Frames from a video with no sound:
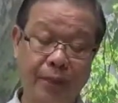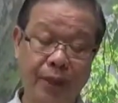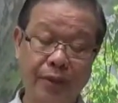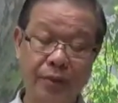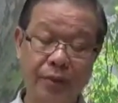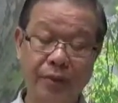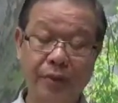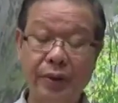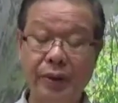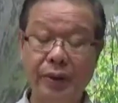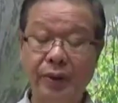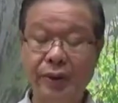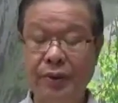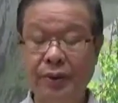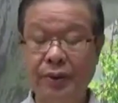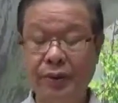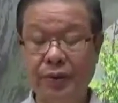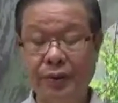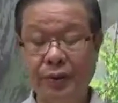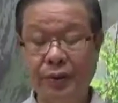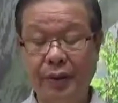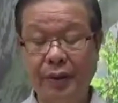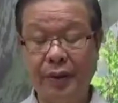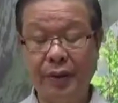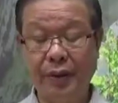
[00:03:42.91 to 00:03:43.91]
So in this
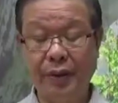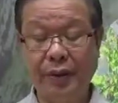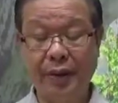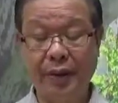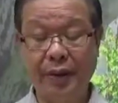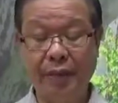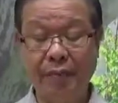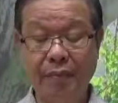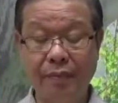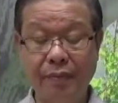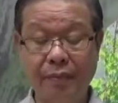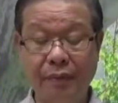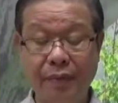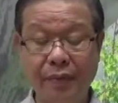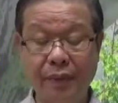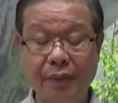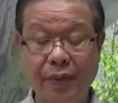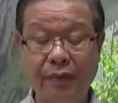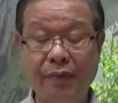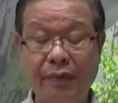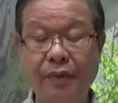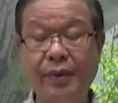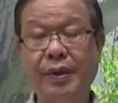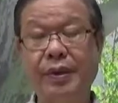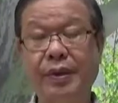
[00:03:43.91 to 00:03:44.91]
sutta,
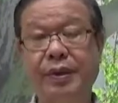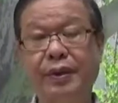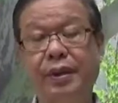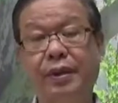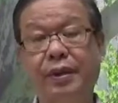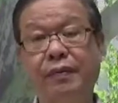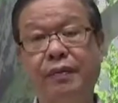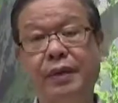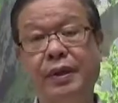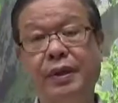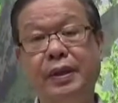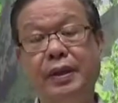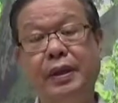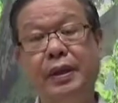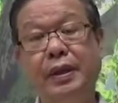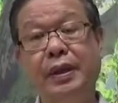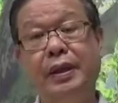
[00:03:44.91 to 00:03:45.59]
M77,